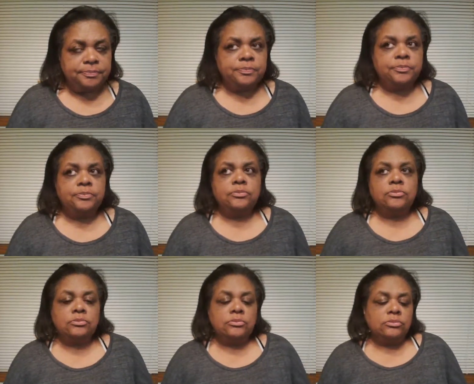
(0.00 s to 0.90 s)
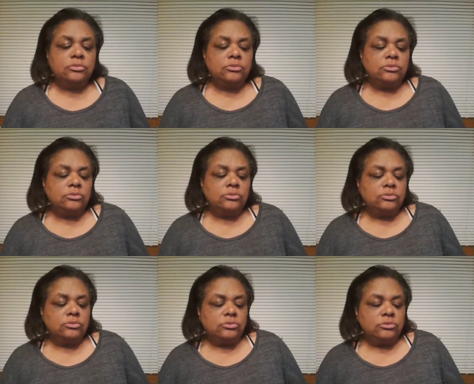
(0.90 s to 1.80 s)

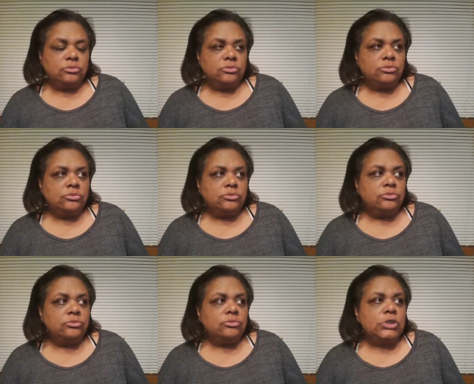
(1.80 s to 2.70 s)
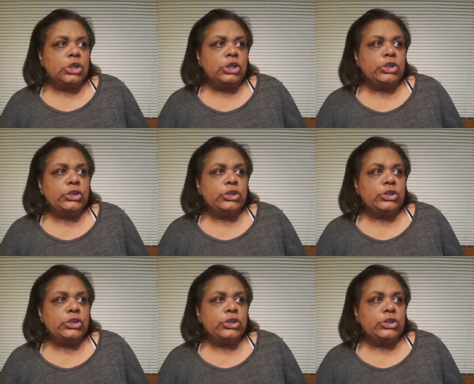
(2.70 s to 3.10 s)
(no one is talking)